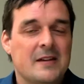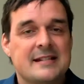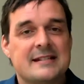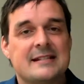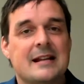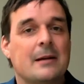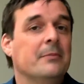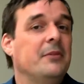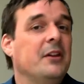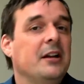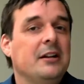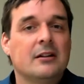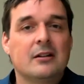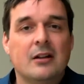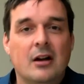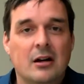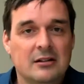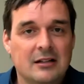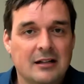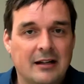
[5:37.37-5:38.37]
something
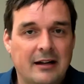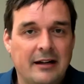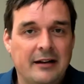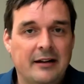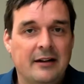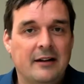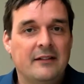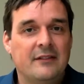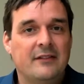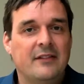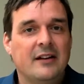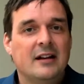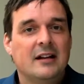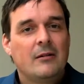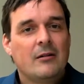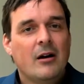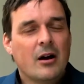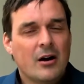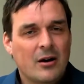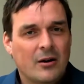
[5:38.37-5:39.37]
along the line of,
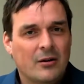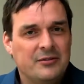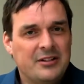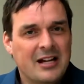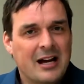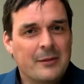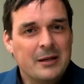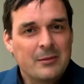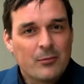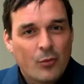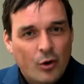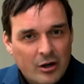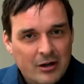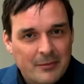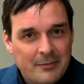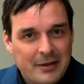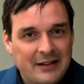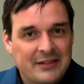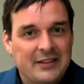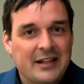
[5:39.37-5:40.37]
oh, tell me more
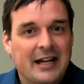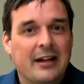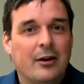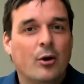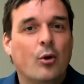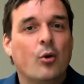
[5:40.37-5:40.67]
about that.